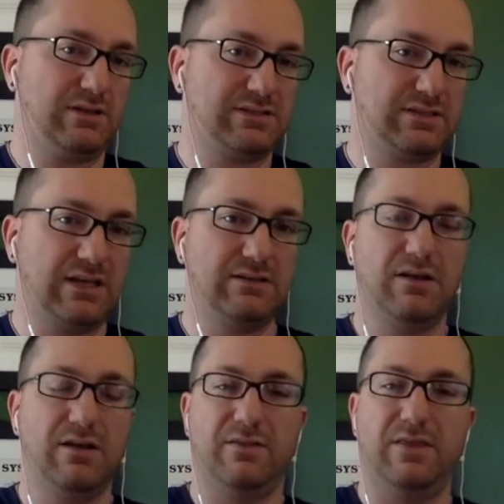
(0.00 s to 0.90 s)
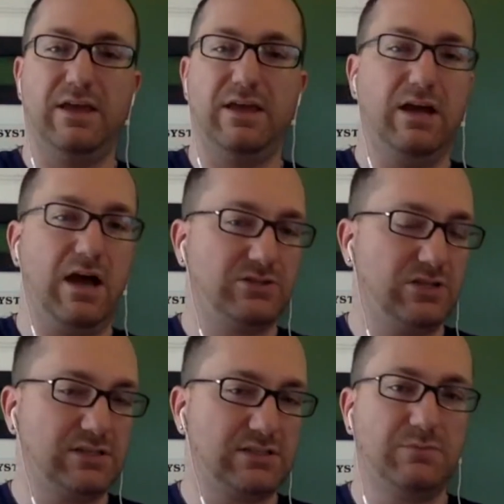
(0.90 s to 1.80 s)
skin, then
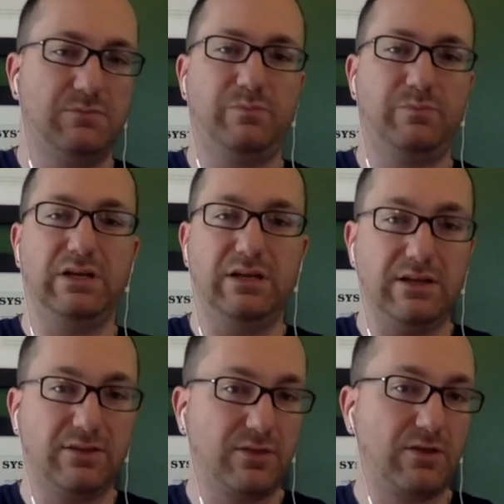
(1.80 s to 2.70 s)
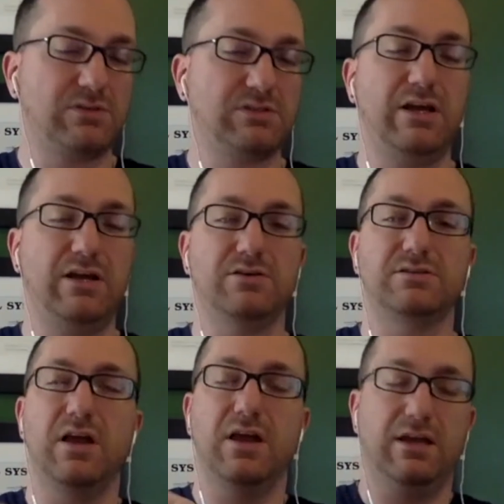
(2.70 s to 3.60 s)
just beneath those layers
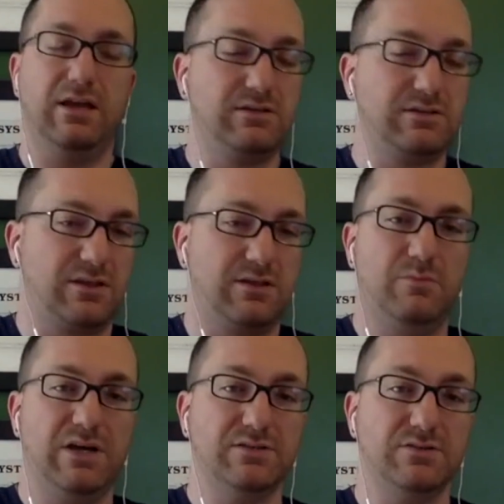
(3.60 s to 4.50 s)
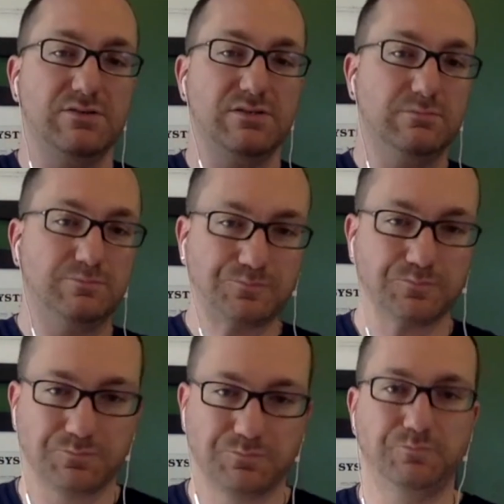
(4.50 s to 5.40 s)
into the muscles,
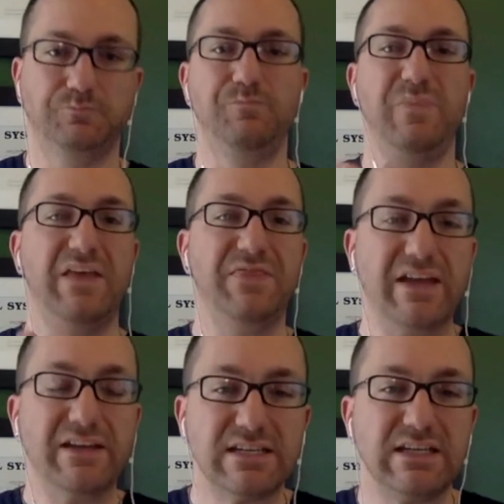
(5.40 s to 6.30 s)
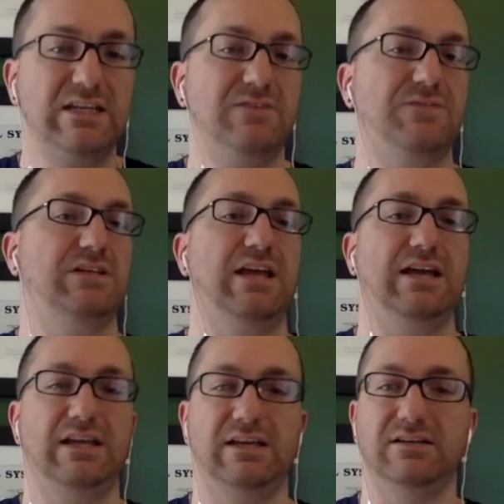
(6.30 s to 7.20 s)
and then to even
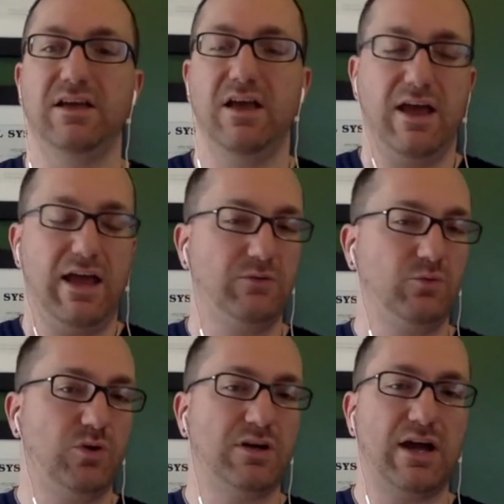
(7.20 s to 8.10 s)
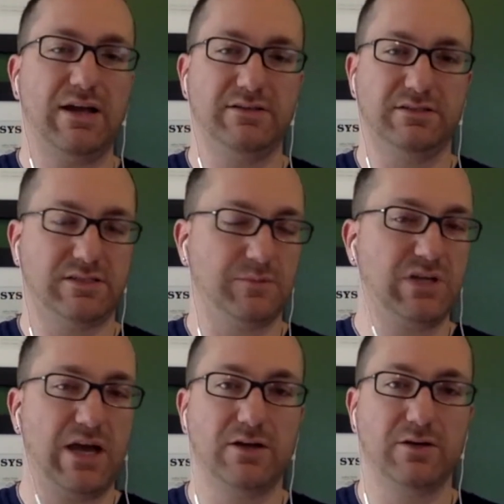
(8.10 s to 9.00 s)
get in and work on some
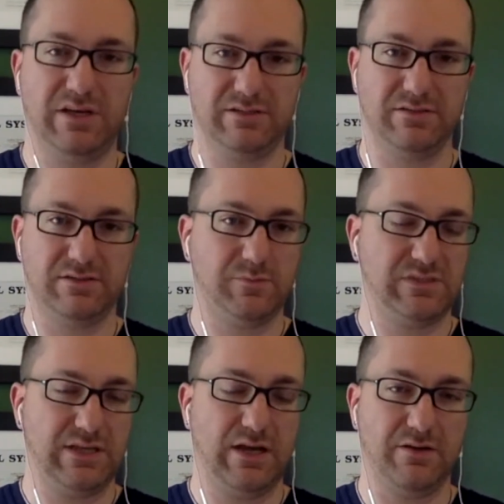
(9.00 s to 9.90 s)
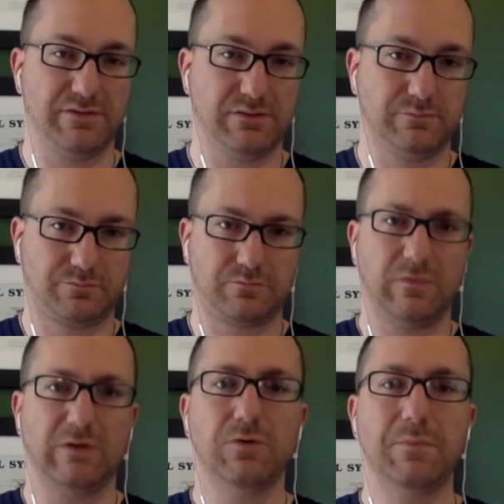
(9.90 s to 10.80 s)
tighter muscles themselves.
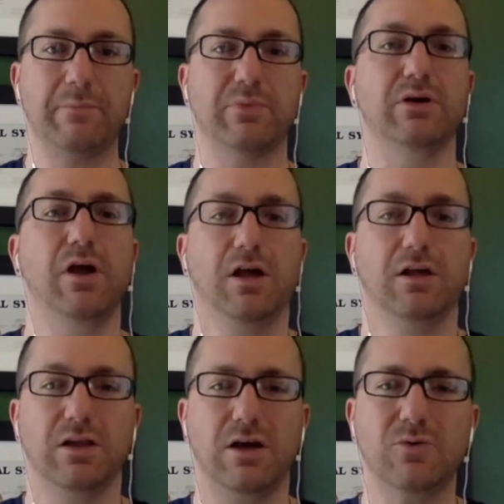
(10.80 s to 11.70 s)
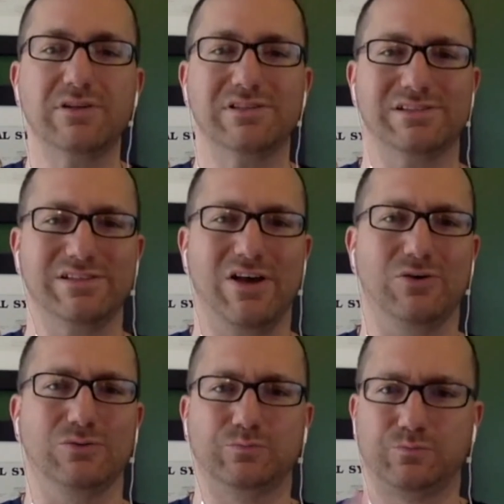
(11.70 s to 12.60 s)
Remember, low and slow.